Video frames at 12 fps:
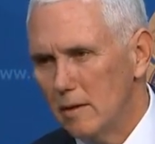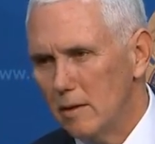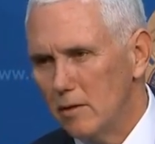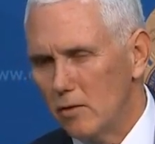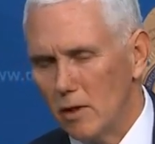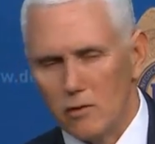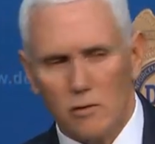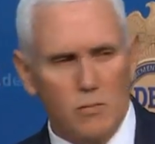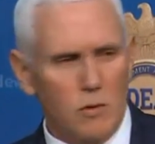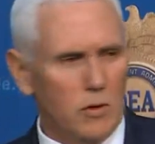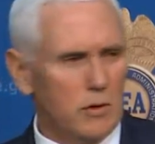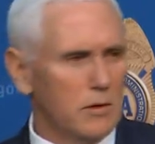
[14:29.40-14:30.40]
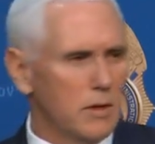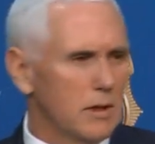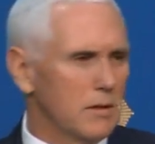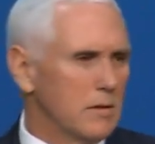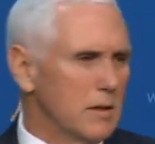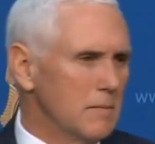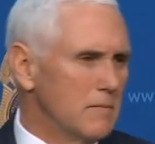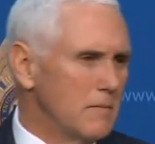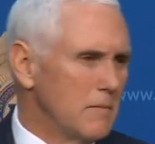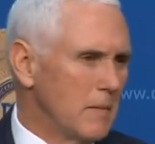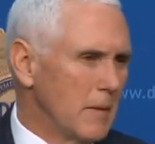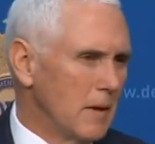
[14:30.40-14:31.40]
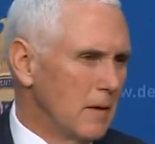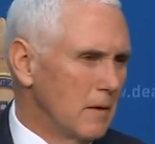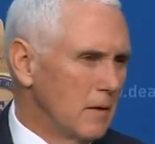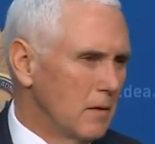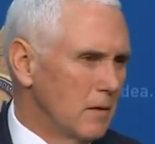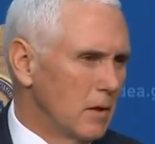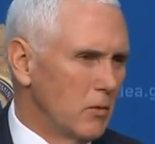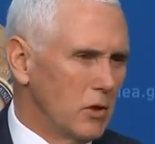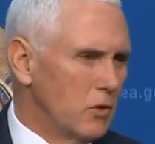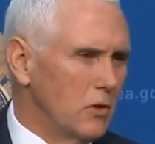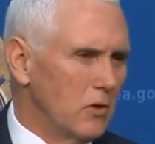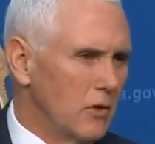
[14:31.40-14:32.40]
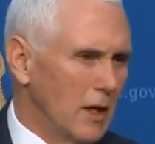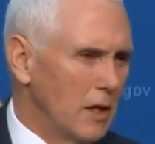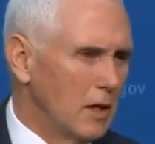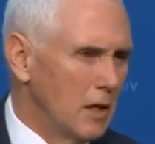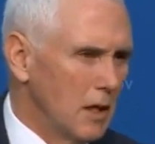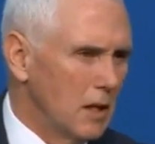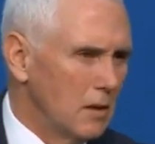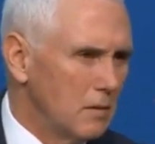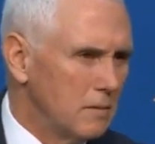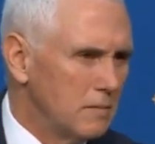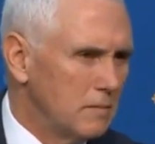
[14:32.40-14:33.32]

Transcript: He said it's important that, uh, that we do this end to end,